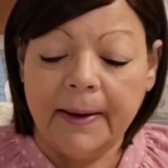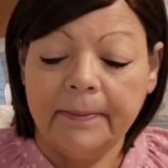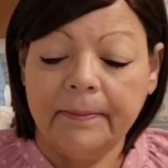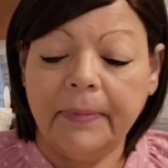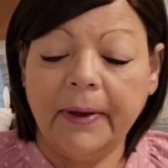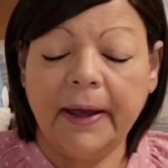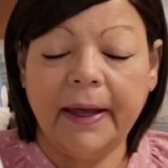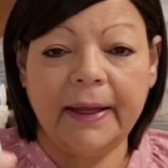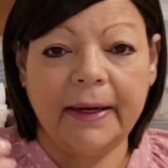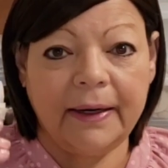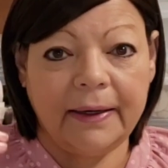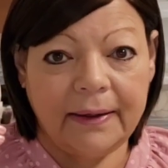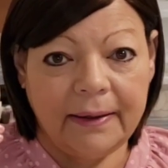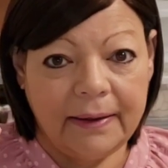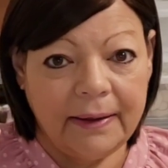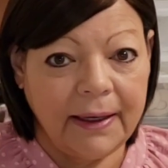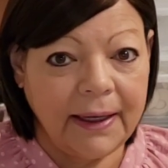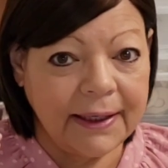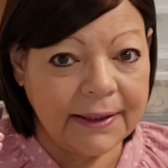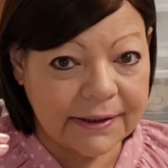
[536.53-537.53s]
but
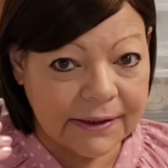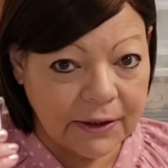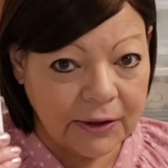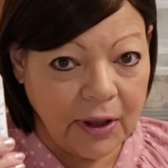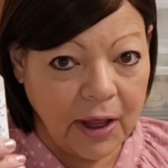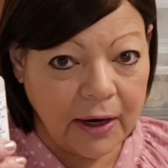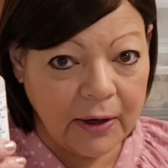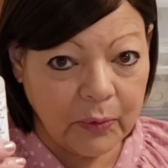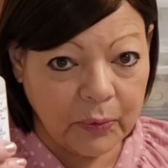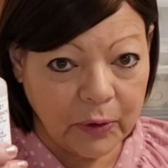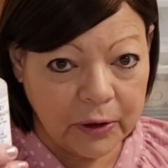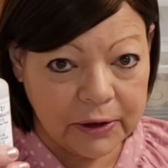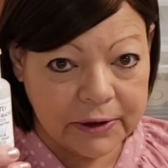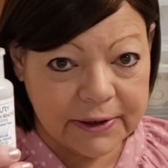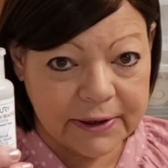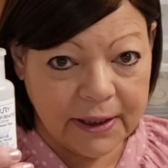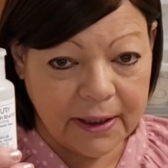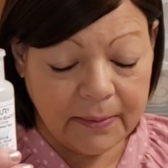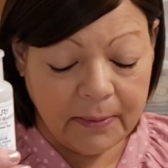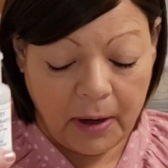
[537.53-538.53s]
it's a lot of work
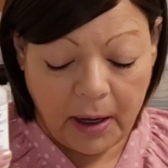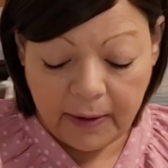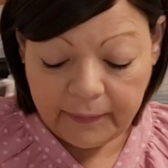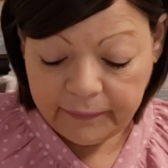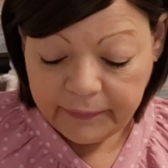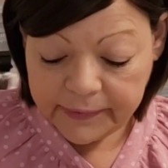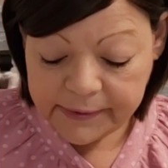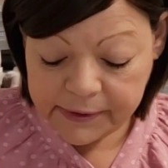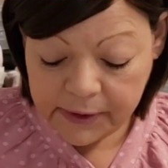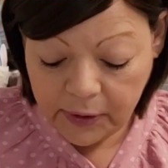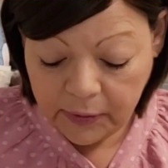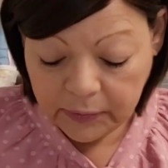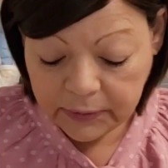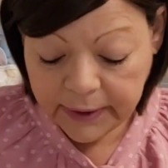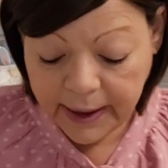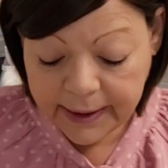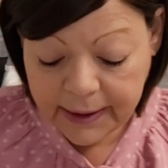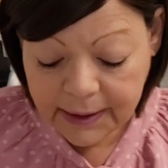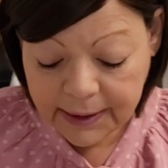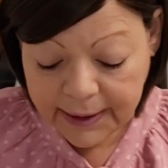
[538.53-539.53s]
to come off. So
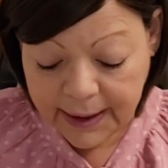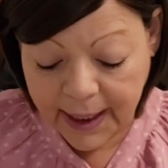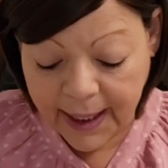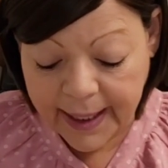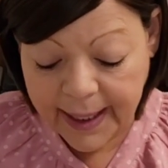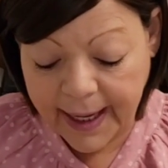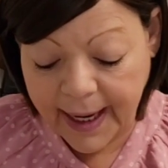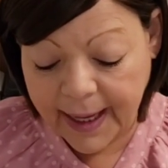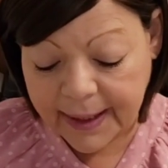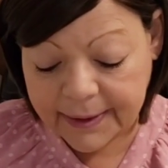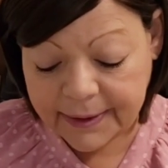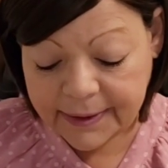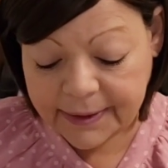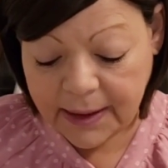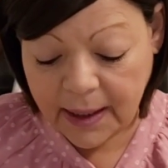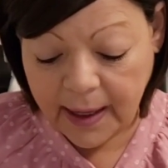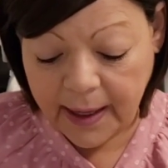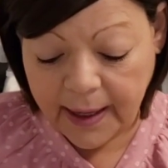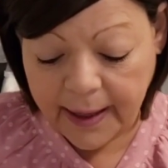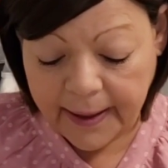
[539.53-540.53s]
luckily I had
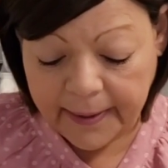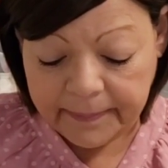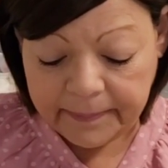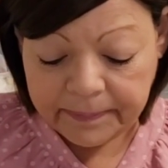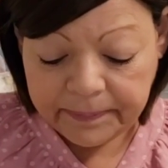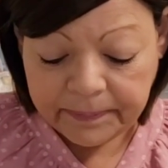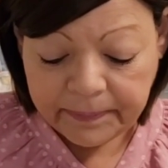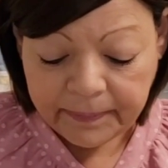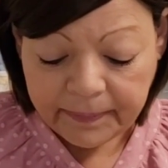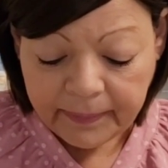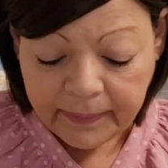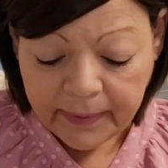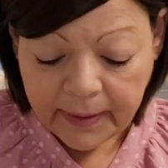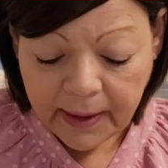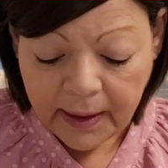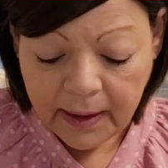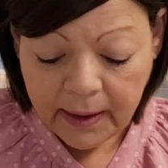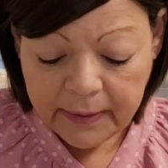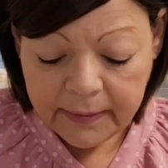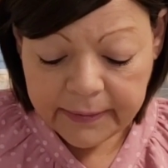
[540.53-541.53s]
uh,
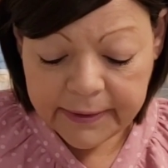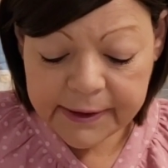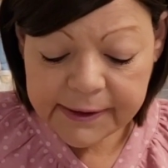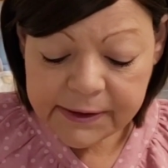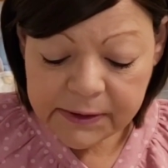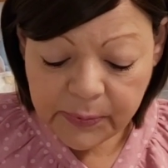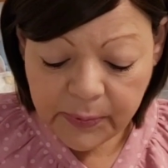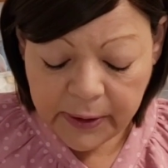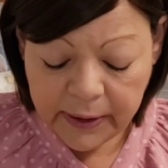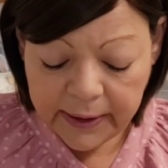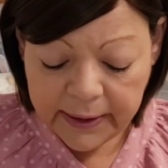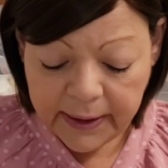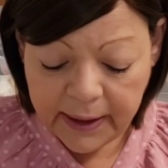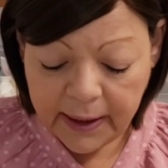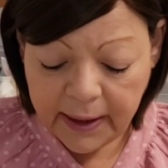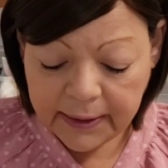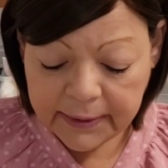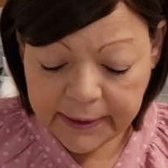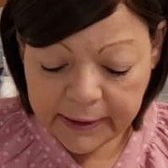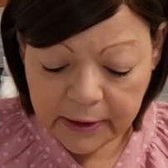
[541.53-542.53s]
this one
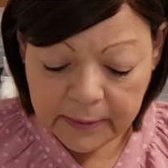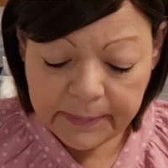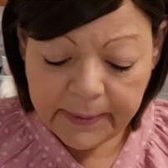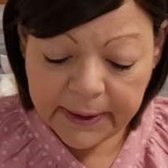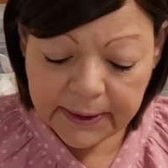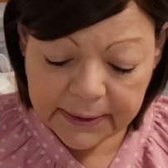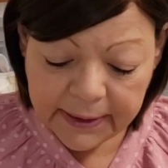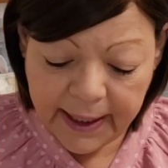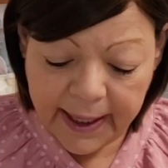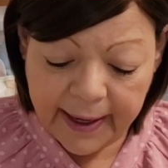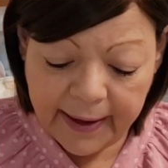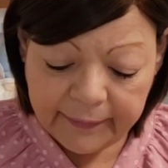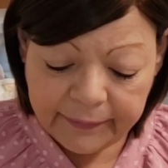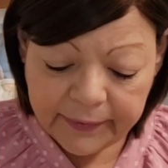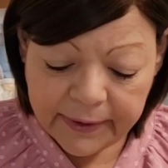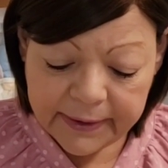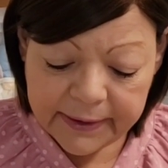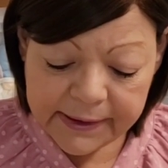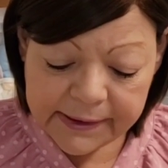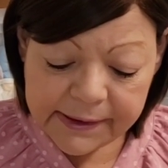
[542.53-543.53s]
a little bit left,
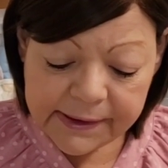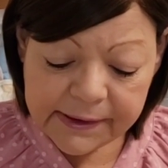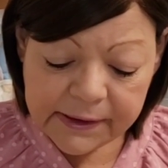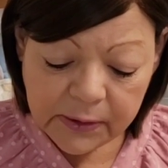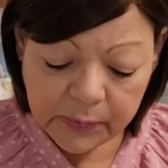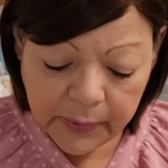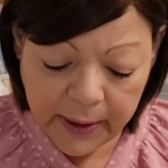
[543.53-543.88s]
and this is the